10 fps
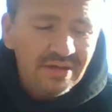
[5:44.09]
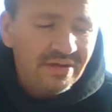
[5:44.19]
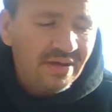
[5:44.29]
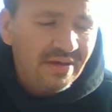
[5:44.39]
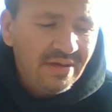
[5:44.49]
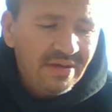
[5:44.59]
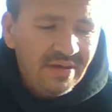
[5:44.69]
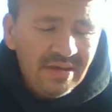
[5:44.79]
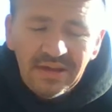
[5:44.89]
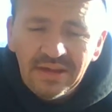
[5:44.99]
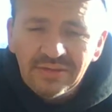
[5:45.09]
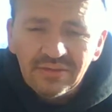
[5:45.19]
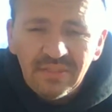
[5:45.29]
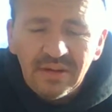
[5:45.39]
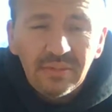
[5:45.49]
and uh, he's
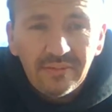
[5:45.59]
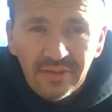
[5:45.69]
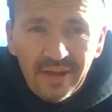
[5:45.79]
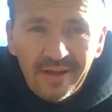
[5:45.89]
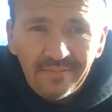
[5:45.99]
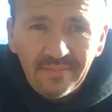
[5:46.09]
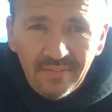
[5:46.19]
remembered for that.